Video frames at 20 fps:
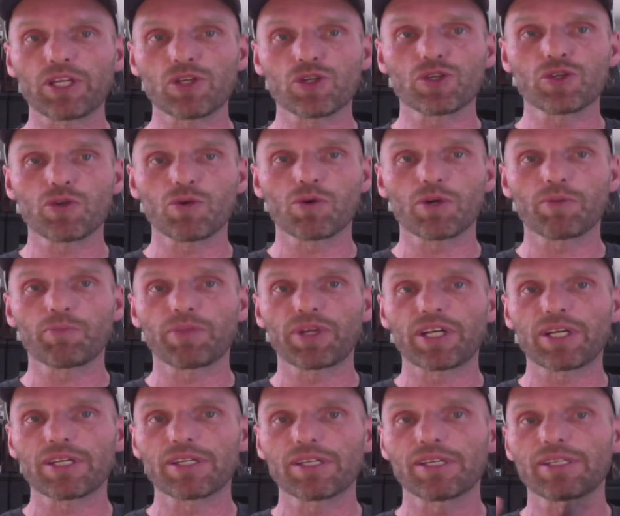short
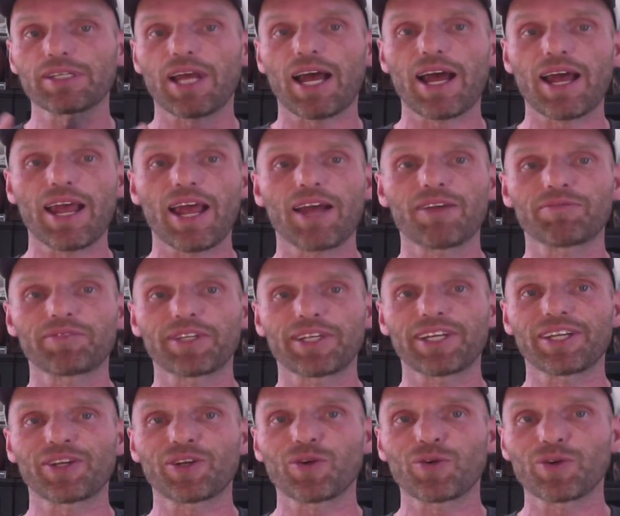because I have to
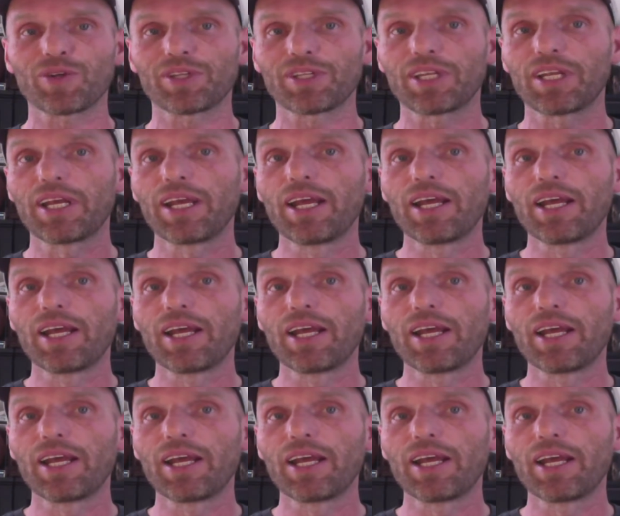get going.